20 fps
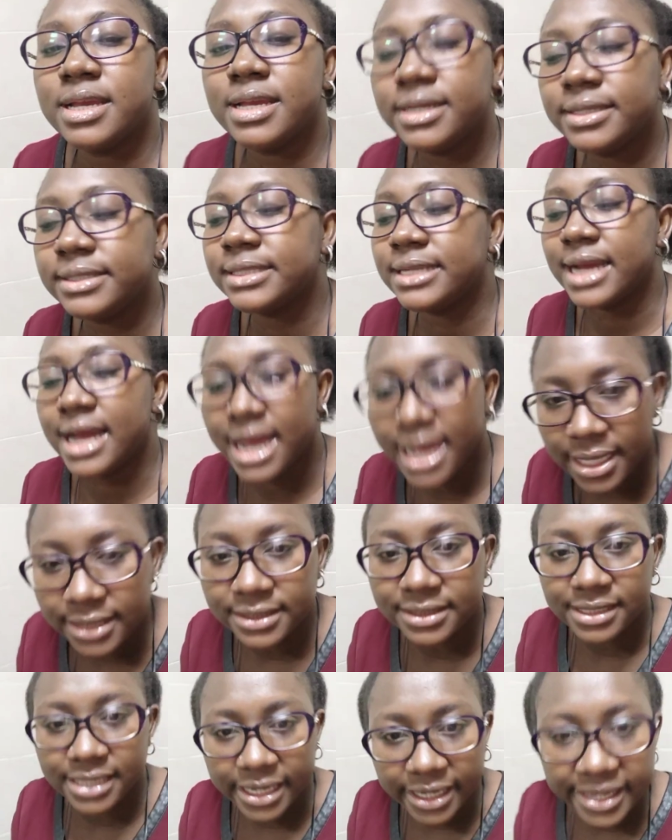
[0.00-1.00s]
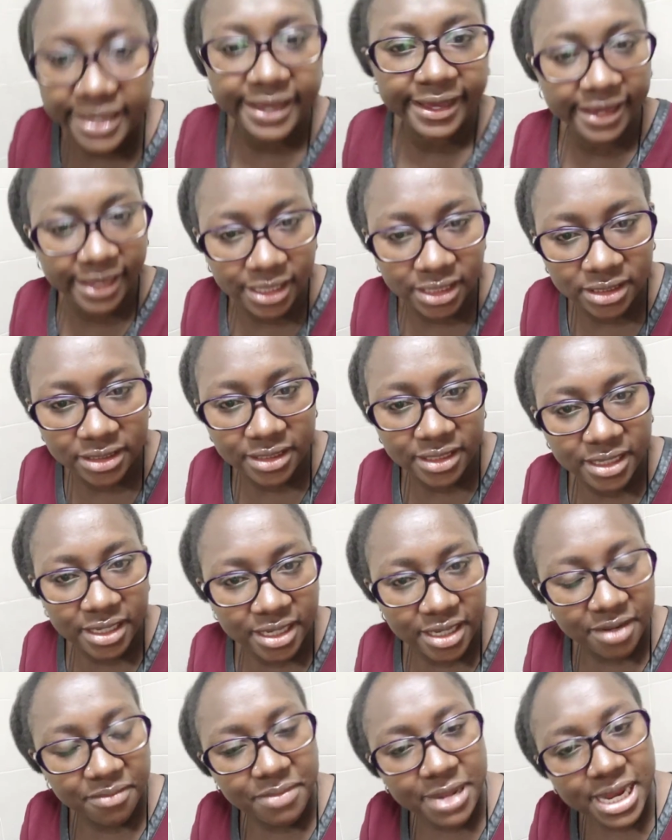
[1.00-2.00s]
It hurts like hell.
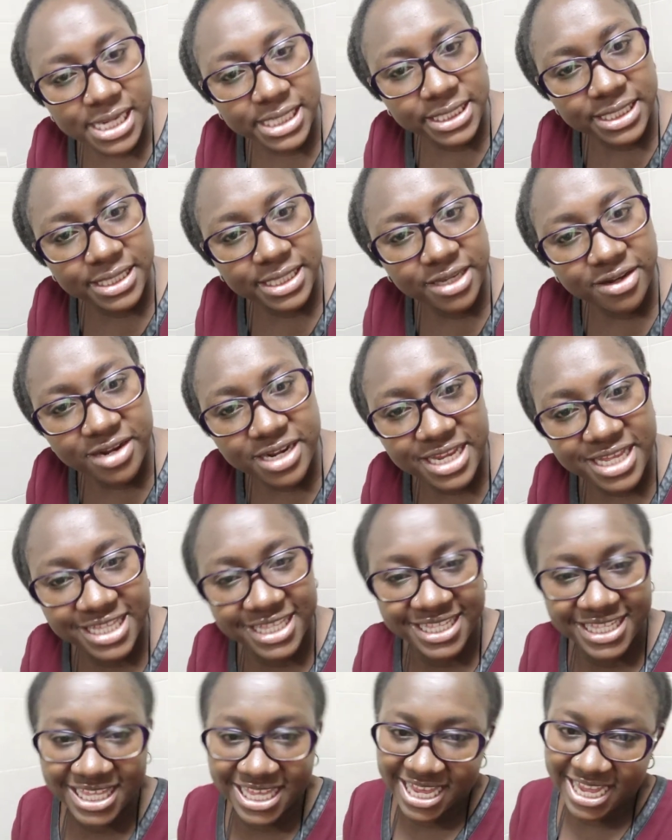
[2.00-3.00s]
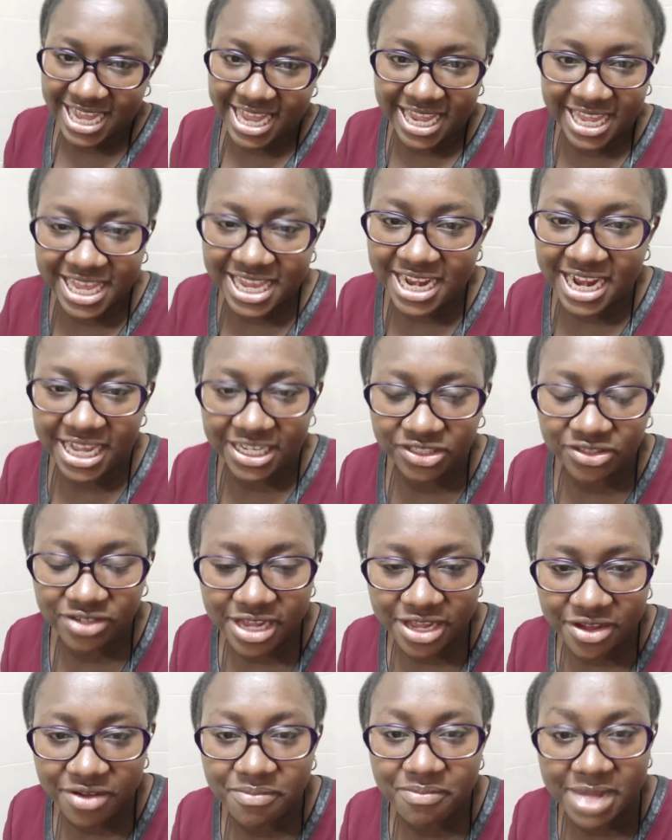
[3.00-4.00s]
But the only thing I can
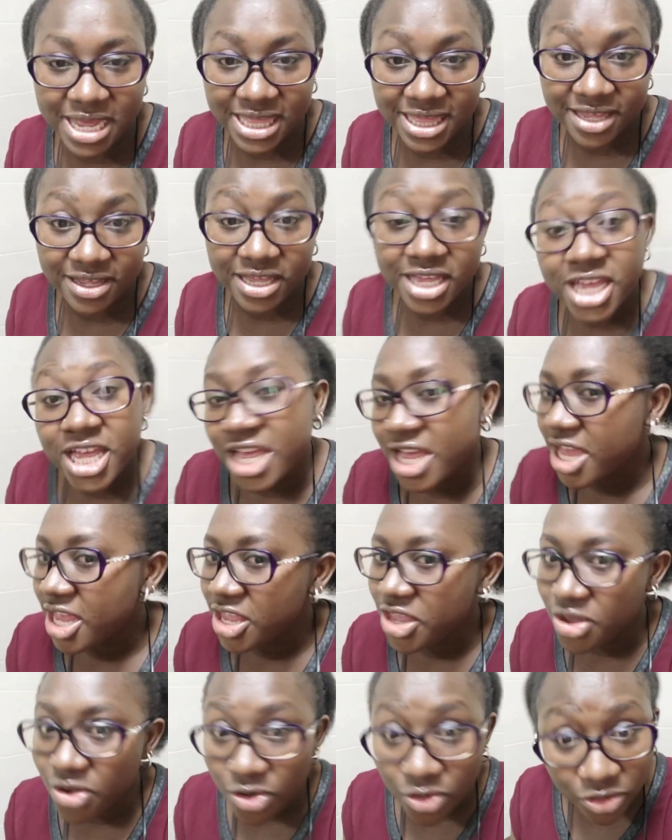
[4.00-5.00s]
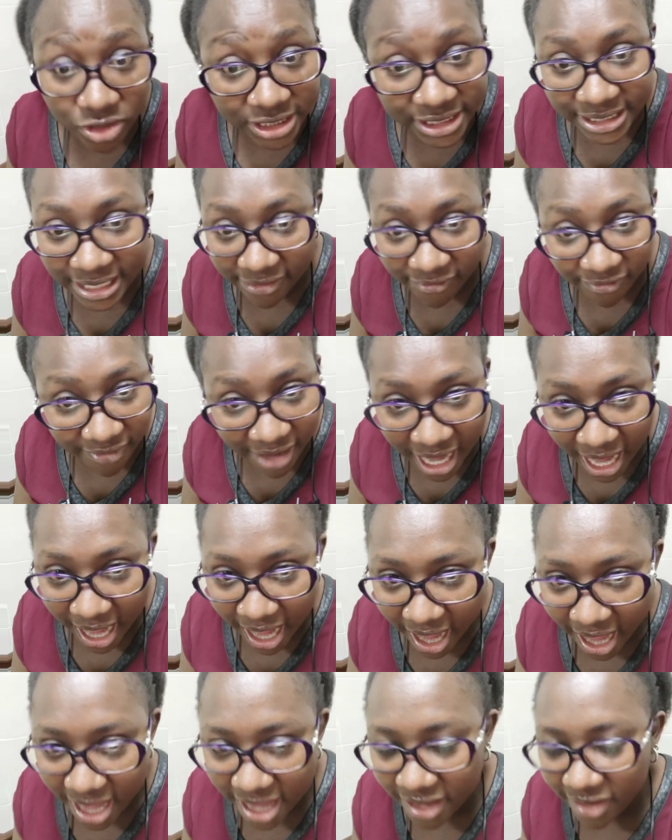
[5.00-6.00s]
assure you, by the way, you
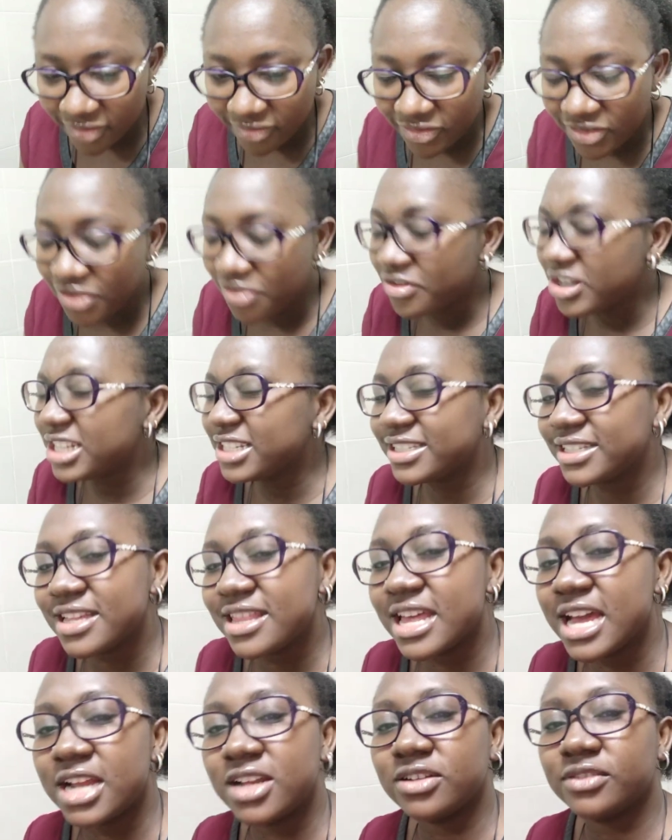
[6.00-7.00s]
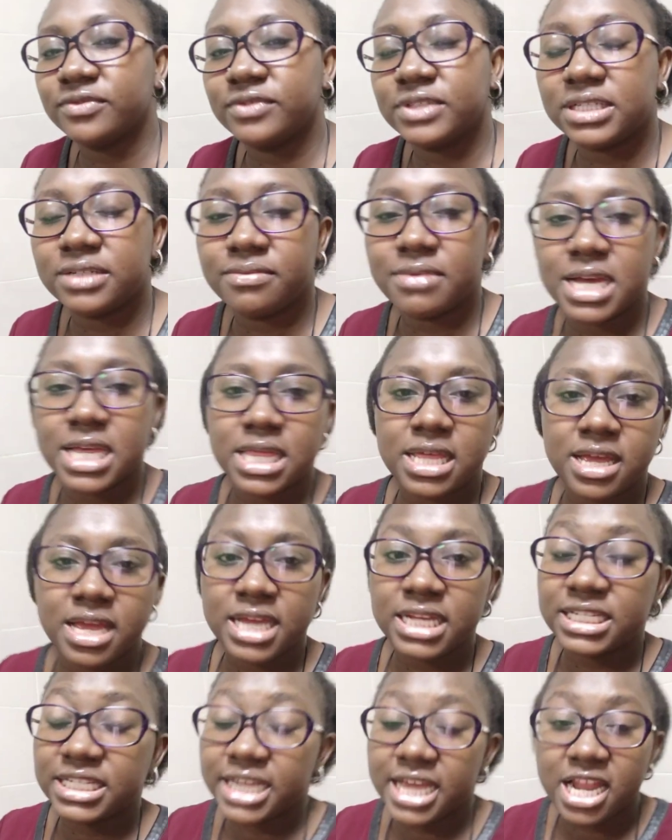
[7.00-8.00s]
survive. You will see the end of it, by the way.
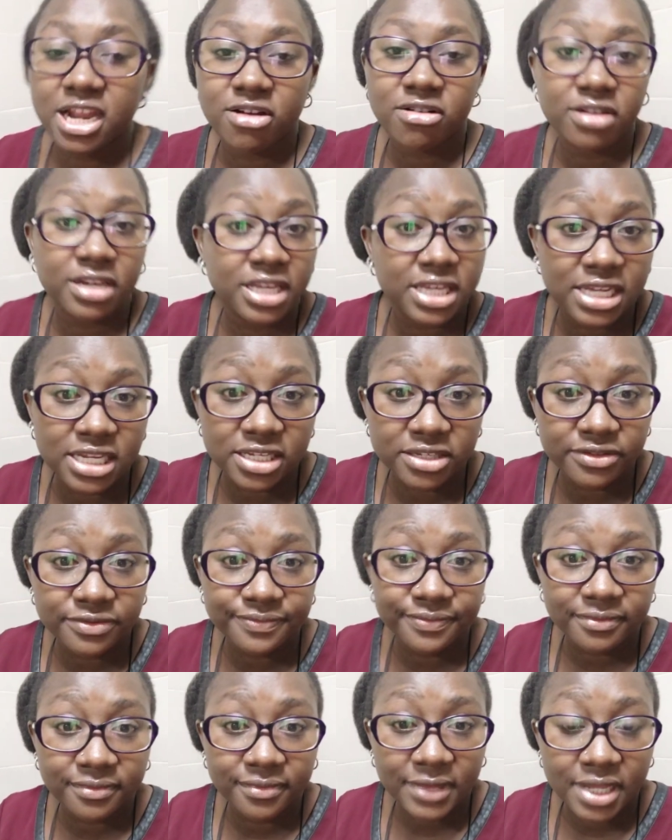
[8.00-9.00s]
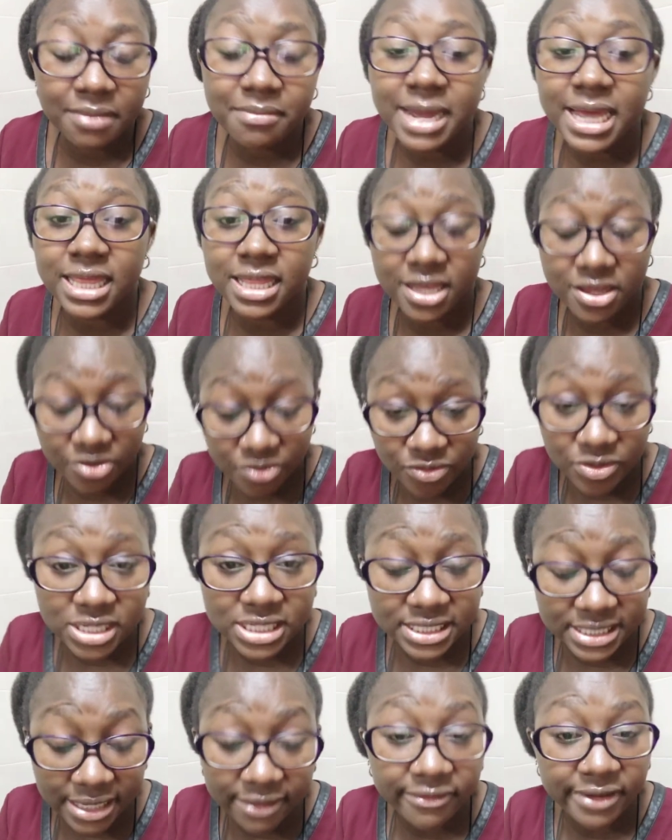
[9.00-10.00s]
It cannot kill you. By the way, you will
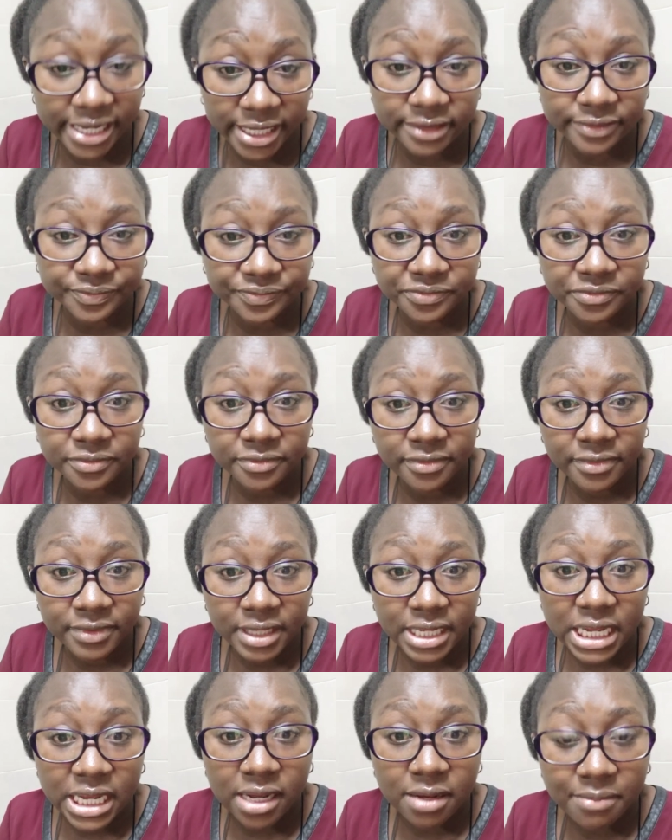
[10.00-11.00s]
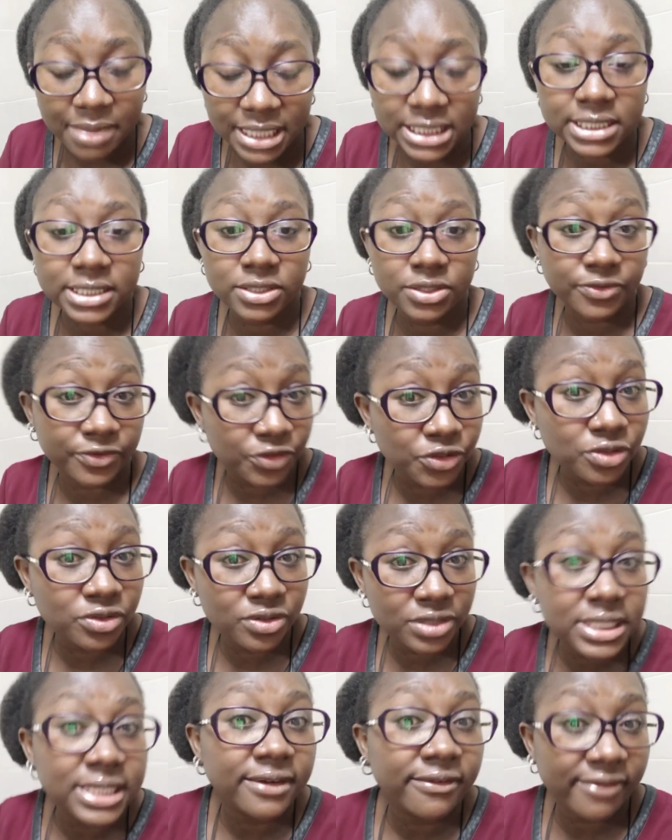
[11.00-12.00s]
survive. But for you
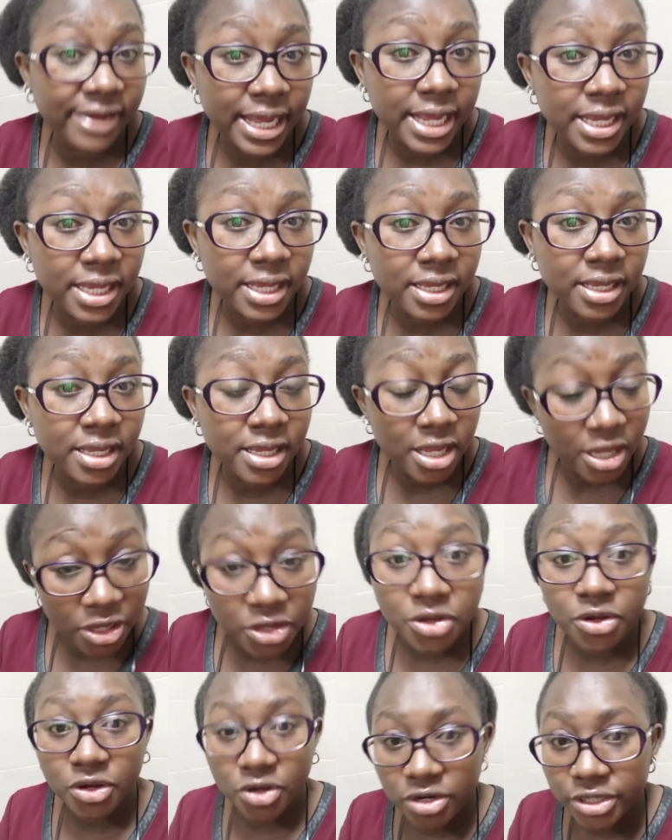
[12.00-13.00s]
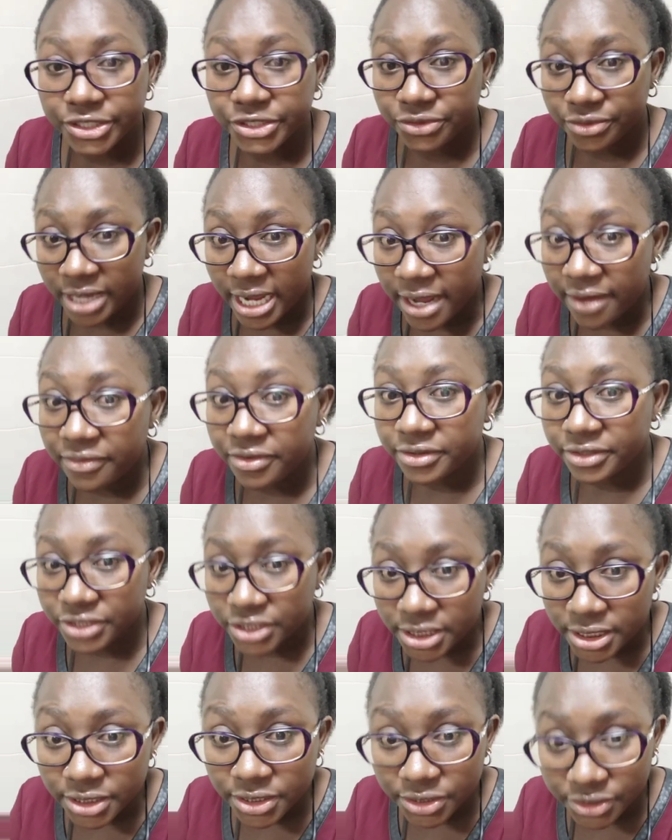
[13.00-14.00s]
to survive, you got to have your
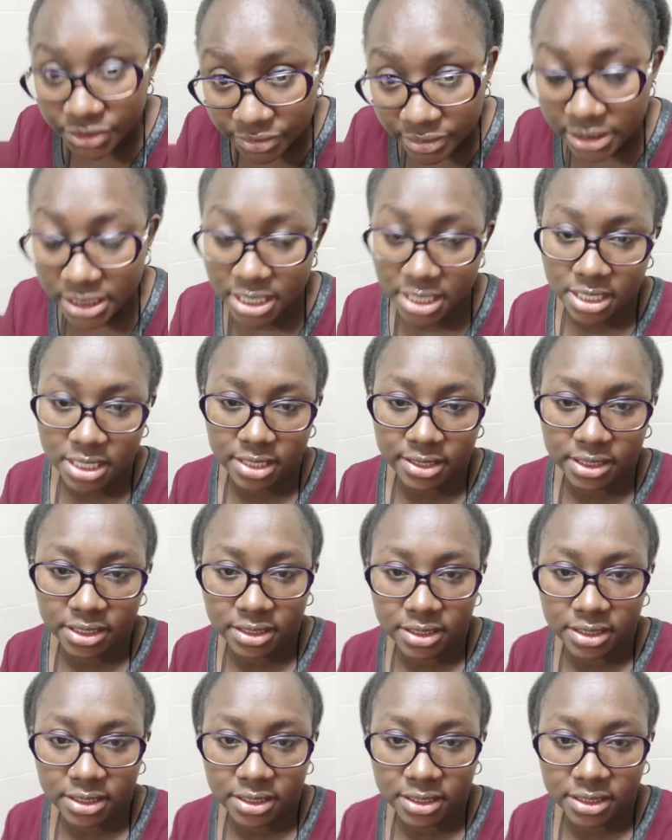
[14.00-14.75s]
shit together.